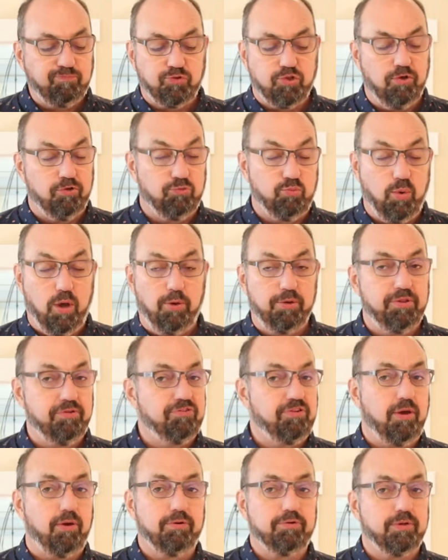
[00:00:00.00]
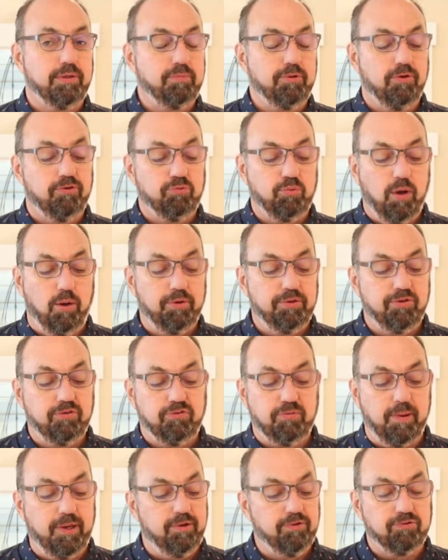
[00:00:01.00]
Goes well with the sour cream, goes well with the
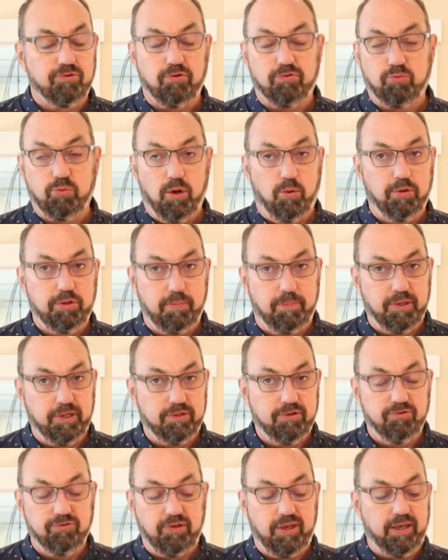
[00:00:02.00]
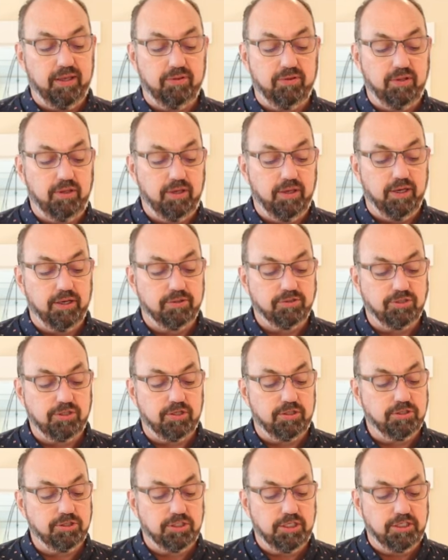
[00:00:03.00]
tomatoes, goes well with the pickles and the uh,
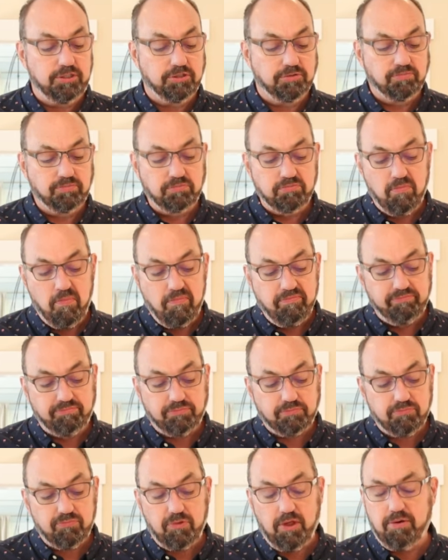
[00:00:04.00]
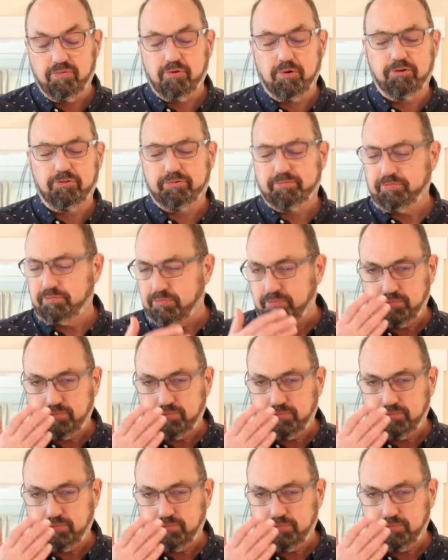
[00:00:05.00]
cheddar cheese. And of course,